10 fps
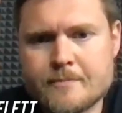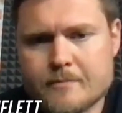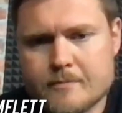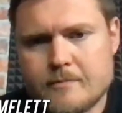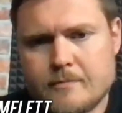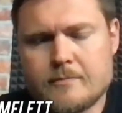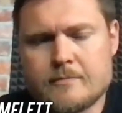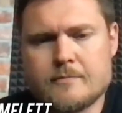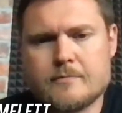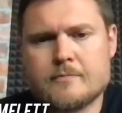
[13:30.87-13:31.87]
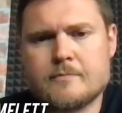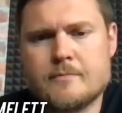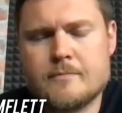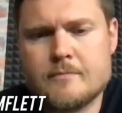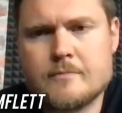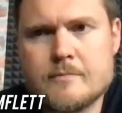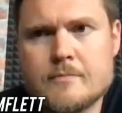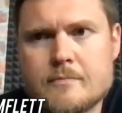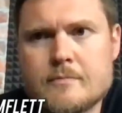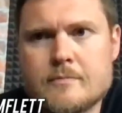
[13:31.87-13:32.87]

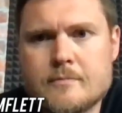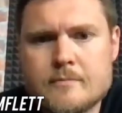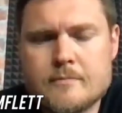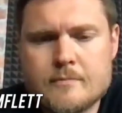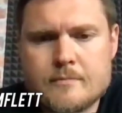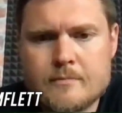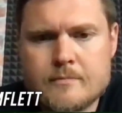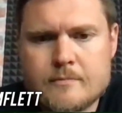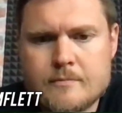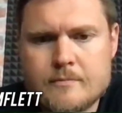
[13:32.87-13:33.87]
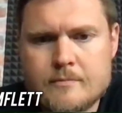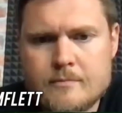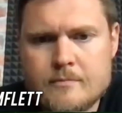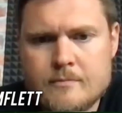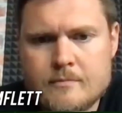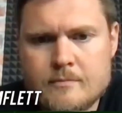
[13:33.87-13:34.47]
(silent)